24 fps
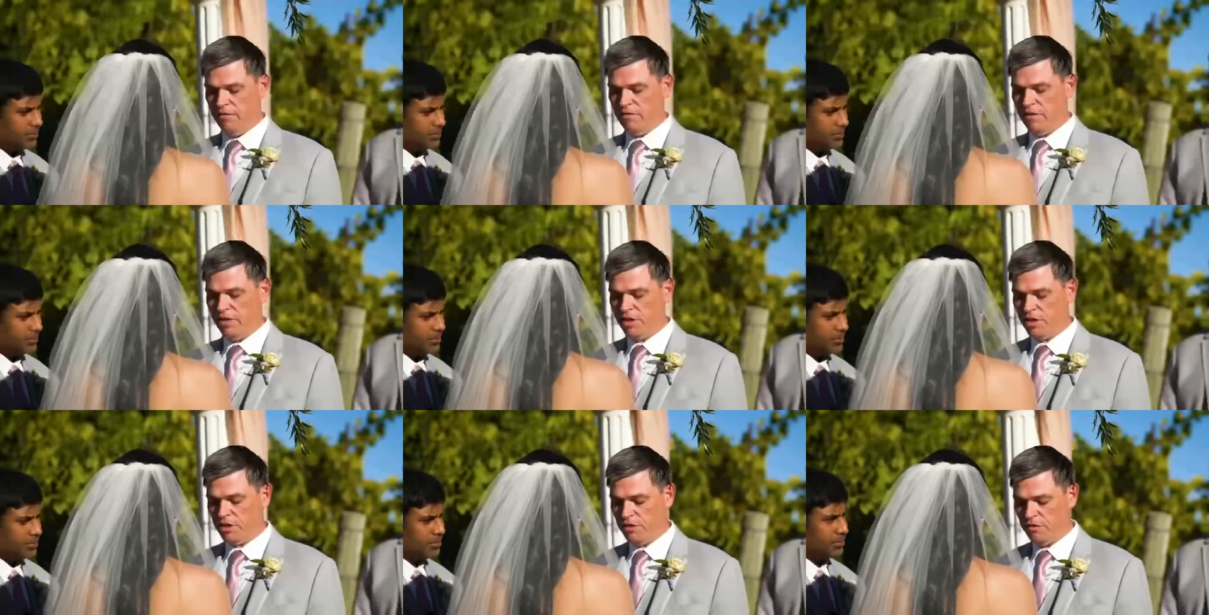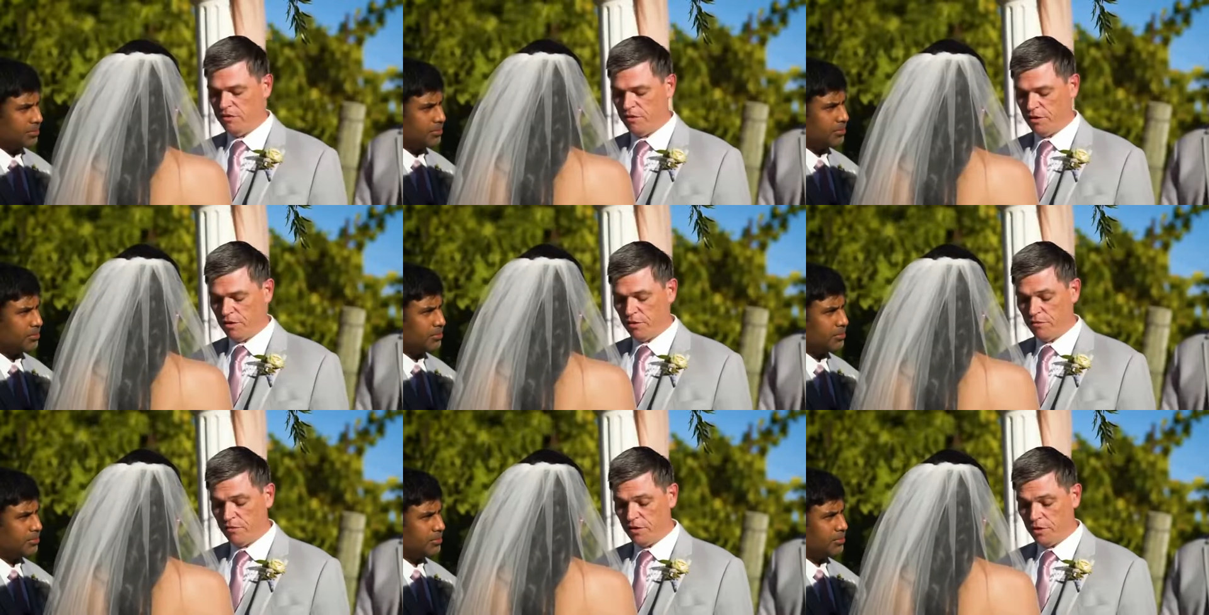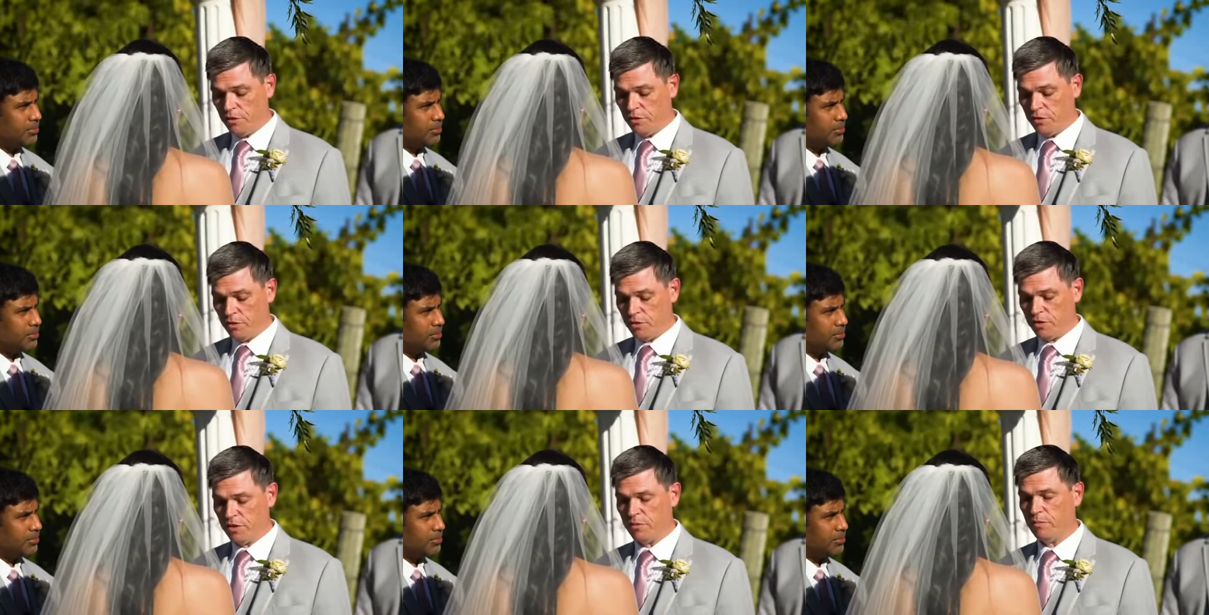Speaker 1: a vision for the
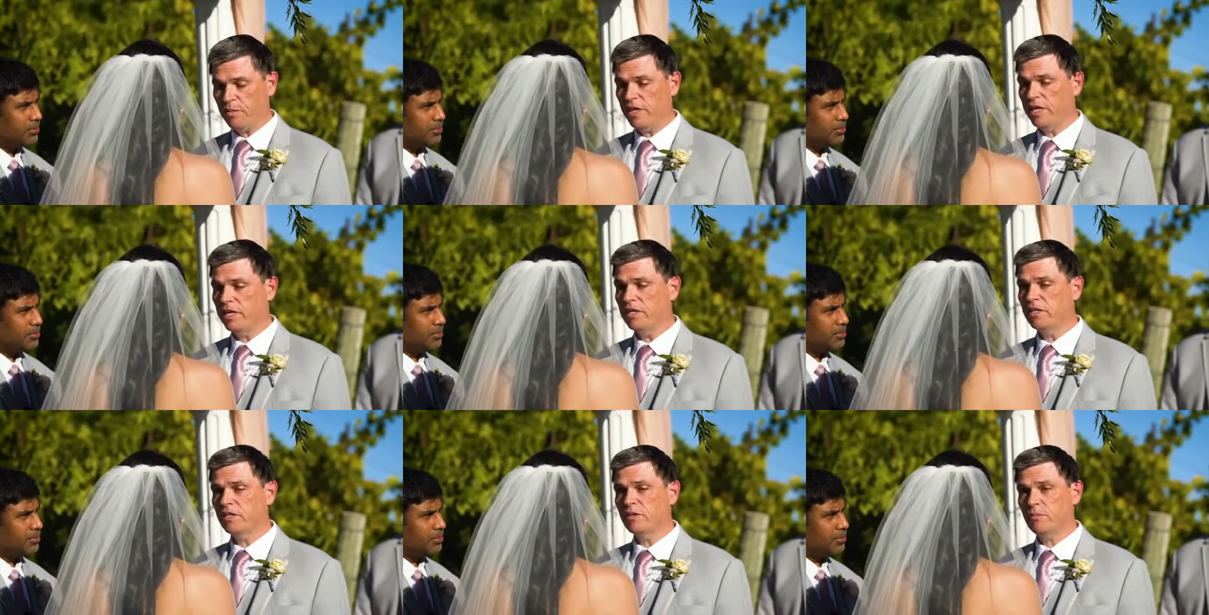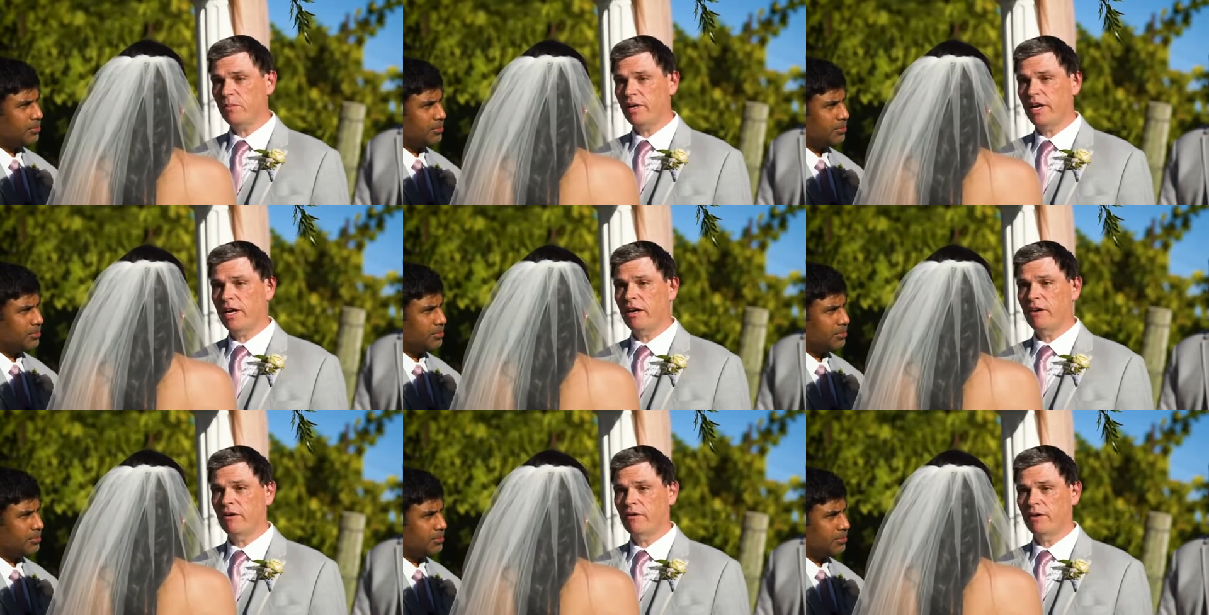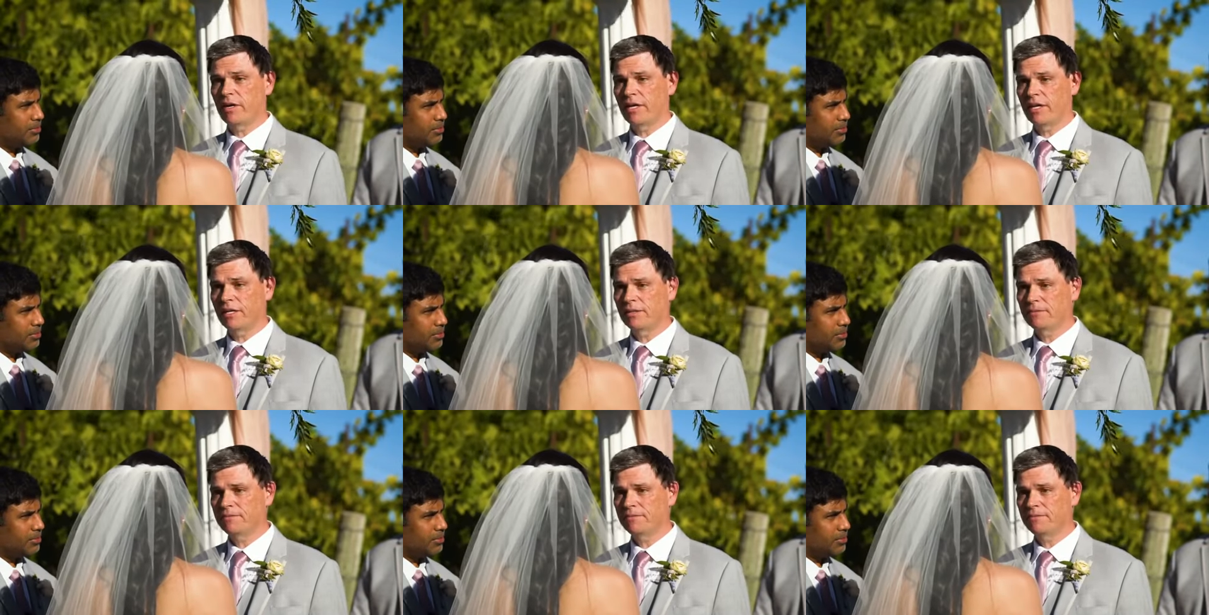future has been inspiring.